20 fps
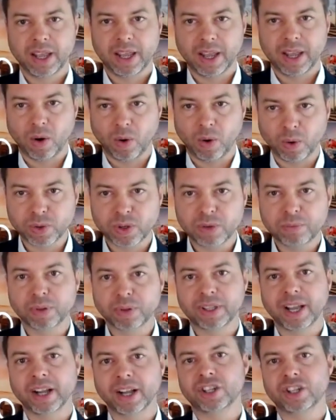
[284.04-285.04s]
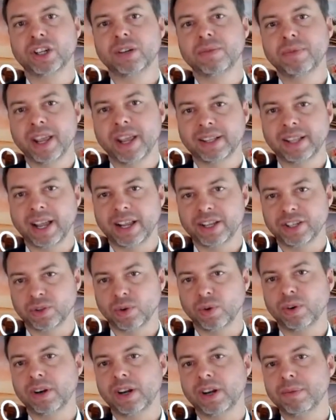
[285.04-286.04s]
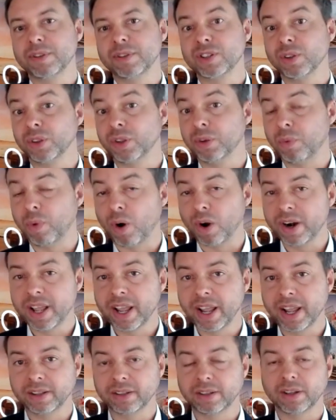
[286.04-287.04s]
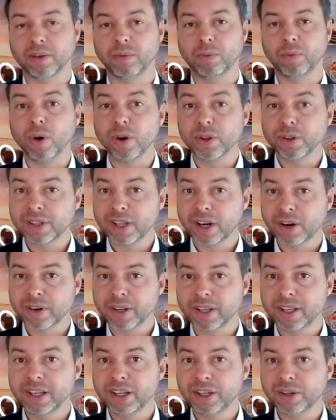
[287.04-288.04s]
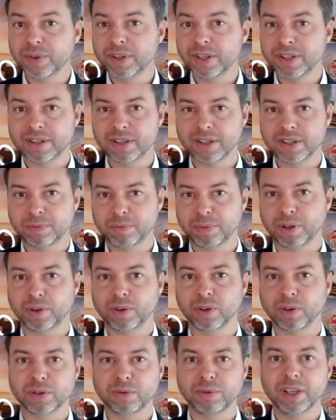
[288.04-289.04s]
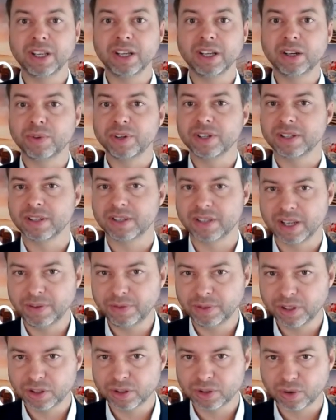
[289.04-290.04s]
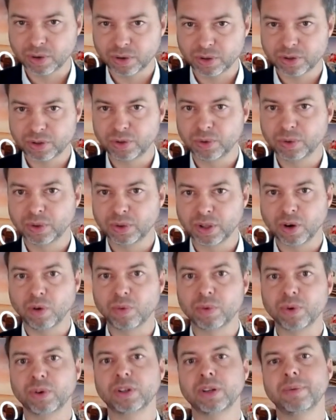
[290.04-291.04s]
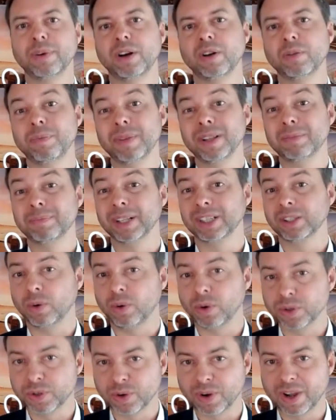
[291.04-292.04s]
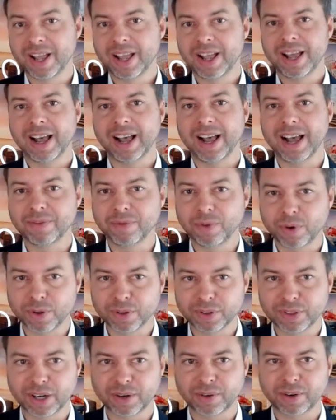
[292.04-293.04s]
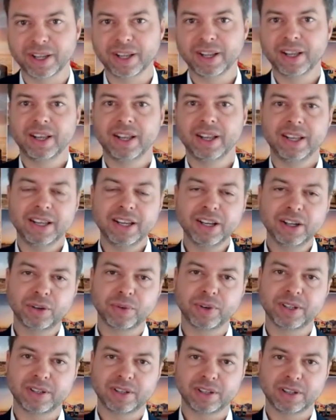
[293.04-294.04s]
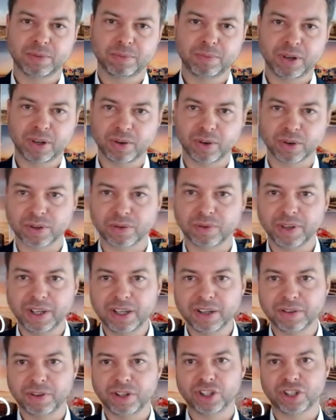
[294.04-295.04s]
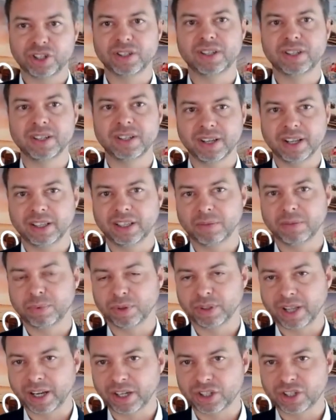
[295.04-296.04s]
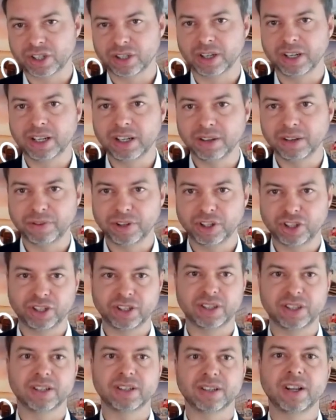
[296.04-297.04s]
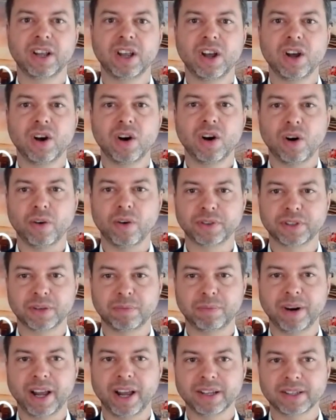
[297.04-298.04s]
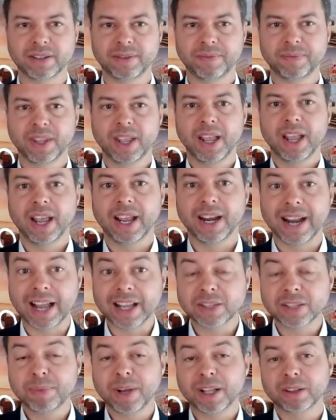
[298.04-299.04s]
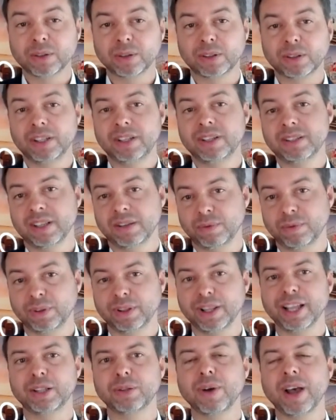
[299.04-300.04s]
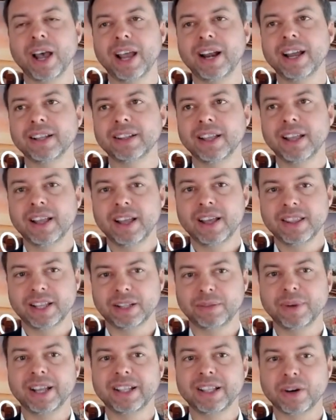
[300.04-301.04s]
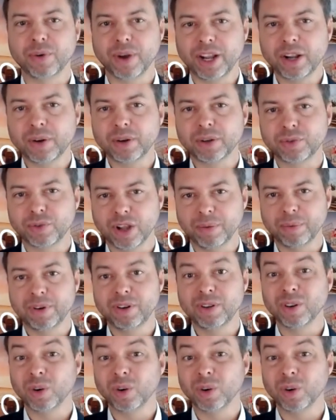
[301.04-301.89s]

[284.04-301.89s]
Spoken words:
Also in production, we had high stock levels. On the one hand, voluntary increases because we increased the safety stocks due to the overall development, but also involuntary increases because of inefficiencies at the production, inefficiencies of supplies. And last but not least, I would like to highlight that we had a record revenue and